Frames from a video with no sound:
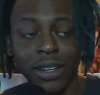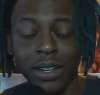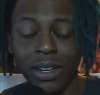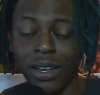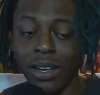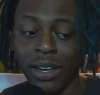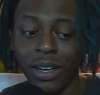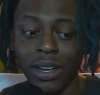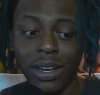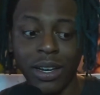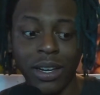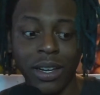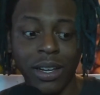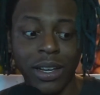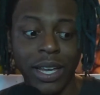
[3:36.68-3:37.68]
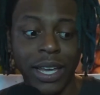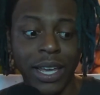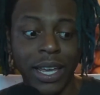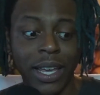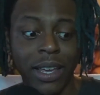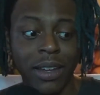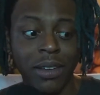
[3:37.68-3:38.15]

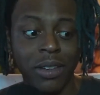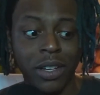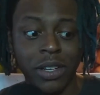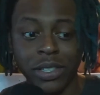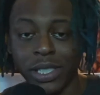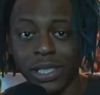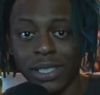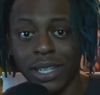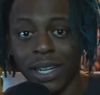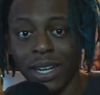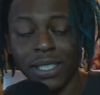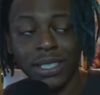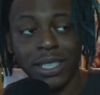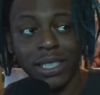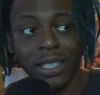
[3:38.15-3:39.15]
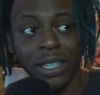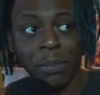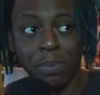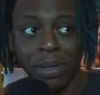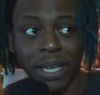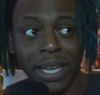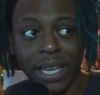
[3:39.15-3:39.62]
And you're just constantly
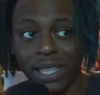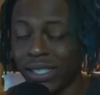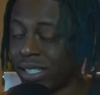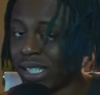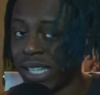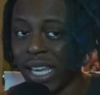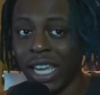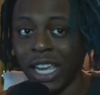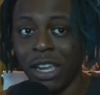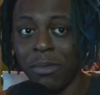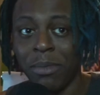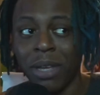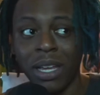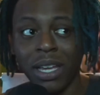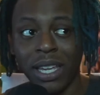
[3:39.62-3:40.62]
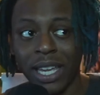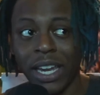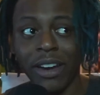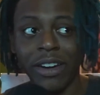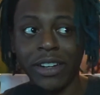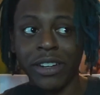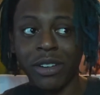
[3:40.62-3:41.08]
playing the same
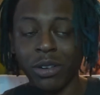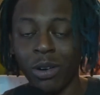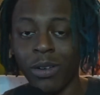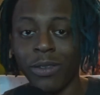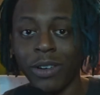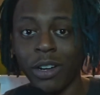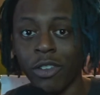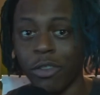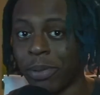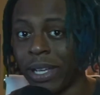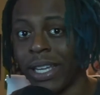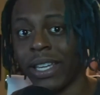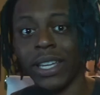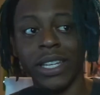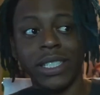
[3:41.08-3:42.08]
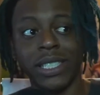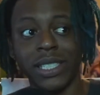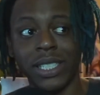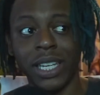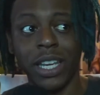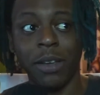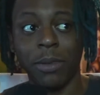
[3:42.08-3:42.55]
character over and over, playing against the
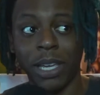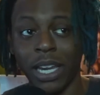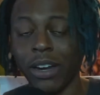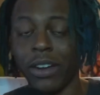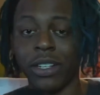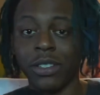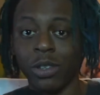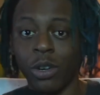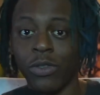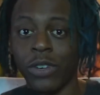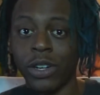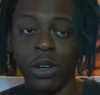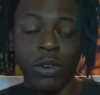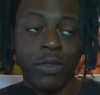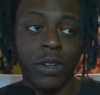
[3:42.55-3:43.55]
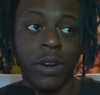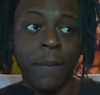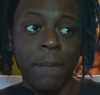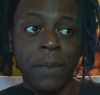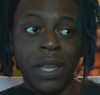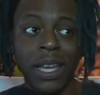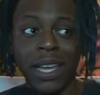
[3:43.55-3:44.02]
same characters over and over.
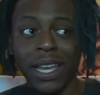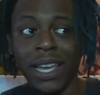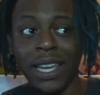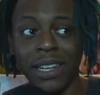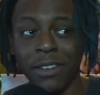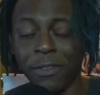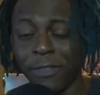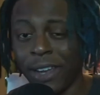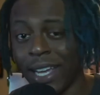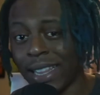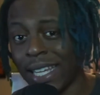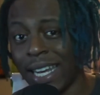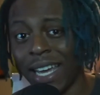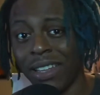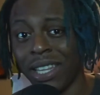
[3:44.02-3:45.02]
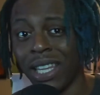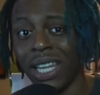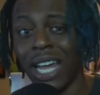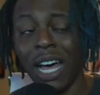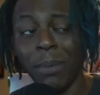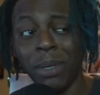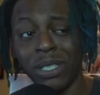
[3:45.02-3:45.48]
And the fact that how the
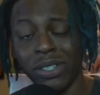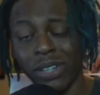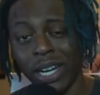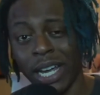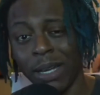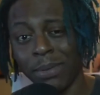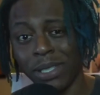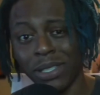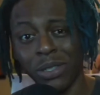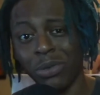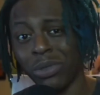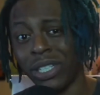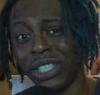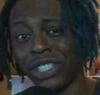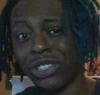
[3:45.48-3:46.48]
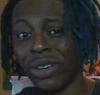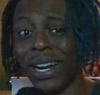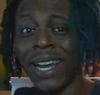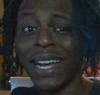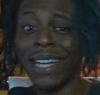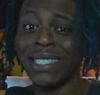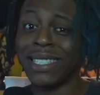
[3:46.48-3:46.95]
lobbies are absolutely
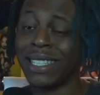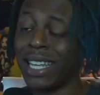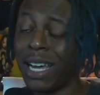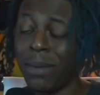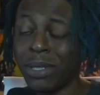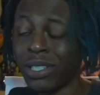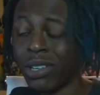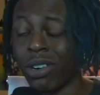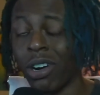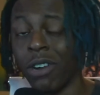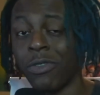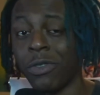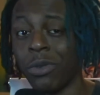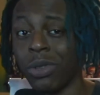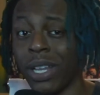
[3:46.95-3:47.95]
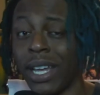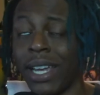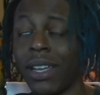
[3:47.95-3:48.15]
trash, the lobbies are awful, like,